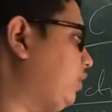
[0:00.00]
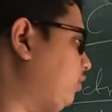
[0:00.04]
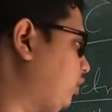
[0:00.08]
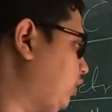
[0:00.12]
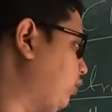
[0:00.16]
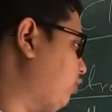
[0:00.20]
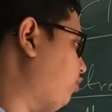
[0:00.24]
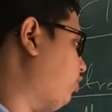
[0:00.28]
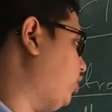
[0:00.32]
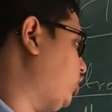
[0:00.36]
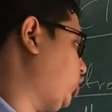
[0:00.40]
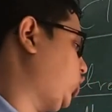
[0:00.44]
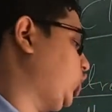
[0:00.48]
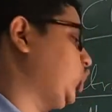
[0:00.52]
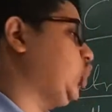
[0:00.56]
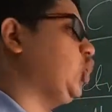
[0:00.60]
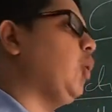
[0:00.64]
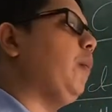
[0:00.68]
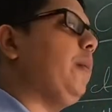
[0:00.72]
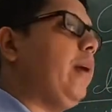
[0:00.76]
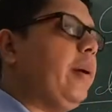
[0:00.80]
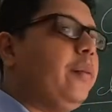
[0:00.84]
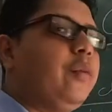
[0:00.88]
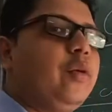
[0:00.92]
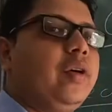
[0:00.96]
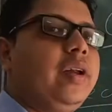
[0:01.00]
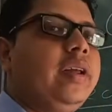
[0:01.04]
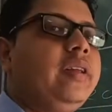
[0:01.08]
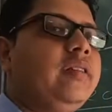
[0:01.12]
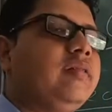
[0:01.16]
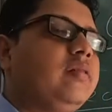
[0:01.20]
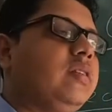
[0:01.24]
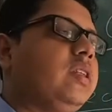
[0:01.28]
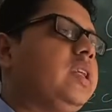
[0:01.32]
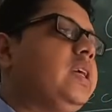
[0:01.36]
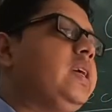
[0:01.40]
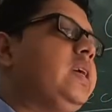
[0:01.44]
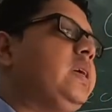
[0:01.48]
refreshing your
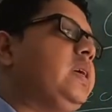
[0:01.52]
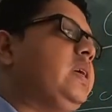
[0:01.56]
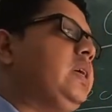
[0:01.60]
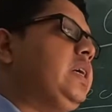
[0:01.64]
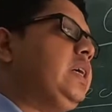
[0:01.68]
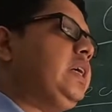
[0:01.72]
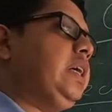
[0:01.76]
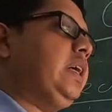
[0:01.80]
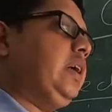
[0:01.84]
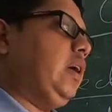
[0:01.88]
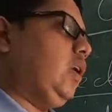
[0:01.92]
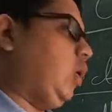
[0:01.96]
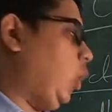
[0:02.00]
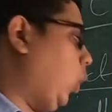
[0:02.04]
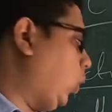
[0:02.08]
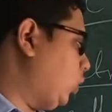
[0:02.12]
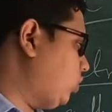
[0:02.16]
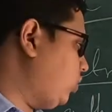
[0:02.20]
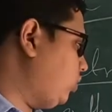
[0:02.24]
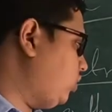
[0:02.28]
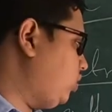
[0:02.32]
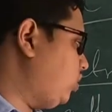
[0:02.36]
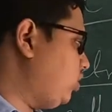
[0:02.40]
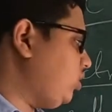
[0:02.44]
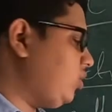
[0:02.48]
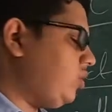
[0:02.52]
memories. Oxygen